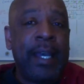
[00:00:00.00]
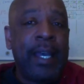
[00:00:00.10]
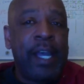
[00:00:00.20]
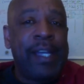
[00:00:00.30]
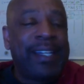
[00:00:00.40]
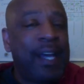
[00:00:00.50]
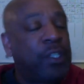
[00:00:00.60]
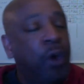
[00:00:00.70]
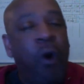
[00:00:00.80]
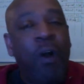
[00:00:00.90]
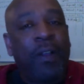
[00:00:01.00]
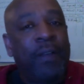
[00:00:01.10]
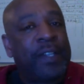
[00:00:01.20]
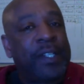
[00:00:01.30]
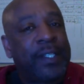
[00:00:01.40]
it does all
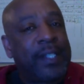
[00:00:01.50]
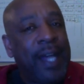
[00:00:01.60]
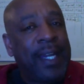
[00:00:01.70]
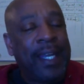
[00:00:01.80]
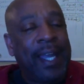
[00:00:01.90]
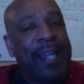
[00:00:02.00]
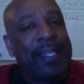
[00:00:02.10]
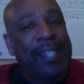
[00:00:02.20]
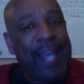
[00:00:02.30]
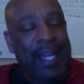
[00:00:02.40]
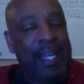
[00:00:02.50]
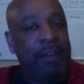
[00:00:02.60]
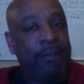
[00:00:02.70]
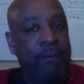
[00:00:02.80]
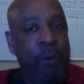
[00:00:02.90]
of the selling and telling
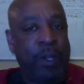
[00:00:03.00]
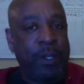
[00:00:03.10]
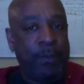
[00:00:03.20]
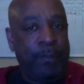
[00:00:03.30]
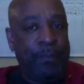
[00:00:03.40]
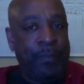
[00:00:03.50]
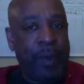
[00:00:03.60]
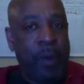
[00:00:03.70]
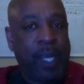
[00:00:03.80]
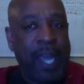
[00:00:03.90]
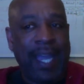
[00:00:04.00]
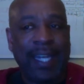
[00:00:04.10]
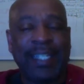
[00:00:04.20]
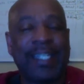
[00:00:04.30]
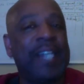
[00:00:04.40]
for you. Okay, and
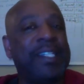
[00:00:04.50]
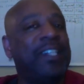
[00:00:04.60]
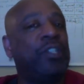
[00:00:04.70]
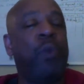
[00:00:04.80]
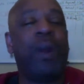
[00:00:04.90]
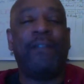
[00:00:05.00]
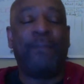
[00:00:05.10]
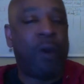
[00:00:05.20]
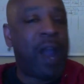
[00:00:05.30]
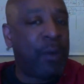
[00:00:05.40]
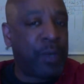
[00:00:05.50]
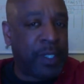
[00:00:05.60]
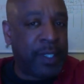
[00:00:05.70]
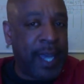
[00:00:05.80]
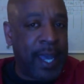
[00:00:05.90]
it does it 24 hours
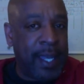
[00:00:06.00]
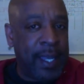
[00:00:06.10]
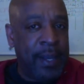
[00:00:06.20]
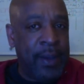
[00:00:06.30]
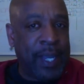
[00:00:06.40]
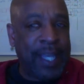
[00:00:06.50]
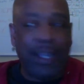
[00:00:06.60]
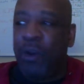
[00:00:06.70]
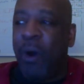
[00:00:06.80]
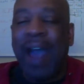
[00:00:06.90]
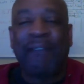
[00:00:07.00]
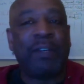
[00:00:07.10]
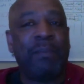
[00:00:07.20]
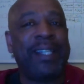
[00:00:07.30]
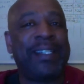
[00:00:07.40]
a day. Okay, you don't have to
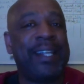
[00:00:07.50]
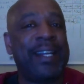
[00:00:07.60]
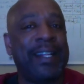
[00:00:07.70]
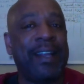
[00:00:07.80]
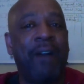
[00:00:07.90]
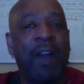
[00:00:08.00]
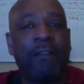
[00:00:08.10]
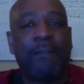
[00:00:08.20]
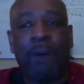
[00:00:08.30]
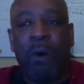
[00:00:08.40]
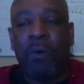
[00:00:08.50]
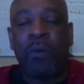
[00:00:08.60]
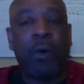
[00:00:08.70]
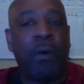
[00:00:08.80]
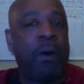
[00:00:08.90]
be sitting there on the phone
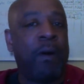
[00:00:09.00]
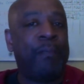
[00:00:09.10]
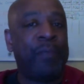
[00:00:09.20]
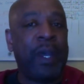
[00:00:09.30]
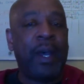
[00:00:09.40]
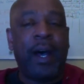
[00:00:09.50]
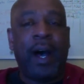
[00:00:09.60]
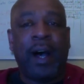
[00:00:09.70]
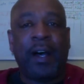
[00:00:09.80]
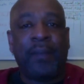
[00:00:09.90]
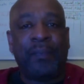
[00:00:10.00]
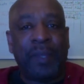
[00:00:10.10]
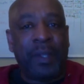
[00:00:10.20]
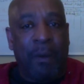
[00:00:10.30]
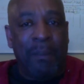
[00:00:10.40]
or
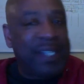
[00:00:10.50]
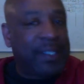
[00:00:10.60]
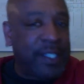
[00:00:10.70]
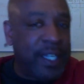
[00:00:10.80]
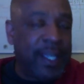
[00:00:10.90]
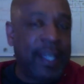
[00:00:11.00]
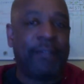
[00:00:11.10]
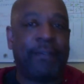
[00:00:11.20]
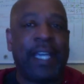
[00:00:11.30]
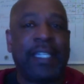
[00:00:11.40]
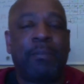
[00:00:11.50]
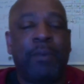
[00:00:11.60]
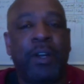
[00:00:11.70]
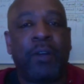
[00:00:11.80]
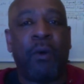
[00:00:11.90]
messaging in
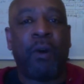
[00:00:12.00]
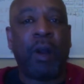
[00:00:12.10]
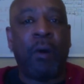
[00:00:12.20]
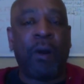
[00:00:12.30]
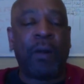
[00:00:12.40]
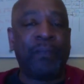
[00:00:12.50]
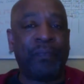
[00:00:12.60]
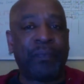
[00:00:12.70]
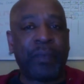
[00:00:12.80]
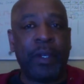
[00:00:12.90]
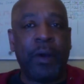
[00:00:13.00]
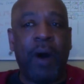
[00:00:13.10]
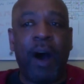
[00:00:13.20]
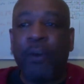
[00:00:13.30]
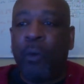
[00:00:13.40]
Facebook or
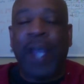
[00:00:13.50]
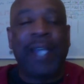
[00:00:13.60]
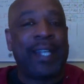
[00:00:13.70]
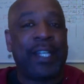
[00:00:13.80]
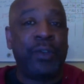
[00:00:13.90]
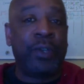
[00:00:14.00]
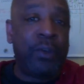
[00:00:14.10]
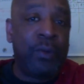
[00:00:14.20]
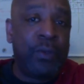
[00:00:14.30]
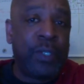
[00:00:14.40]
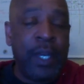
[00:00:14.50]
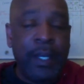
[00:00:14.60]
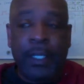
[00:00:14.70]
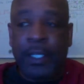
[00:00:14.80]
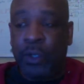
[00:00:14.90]
other ways that you use
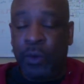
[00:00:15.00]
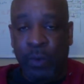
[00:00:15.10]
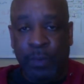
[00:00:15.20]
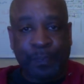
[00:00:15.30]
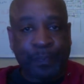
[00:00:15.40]
to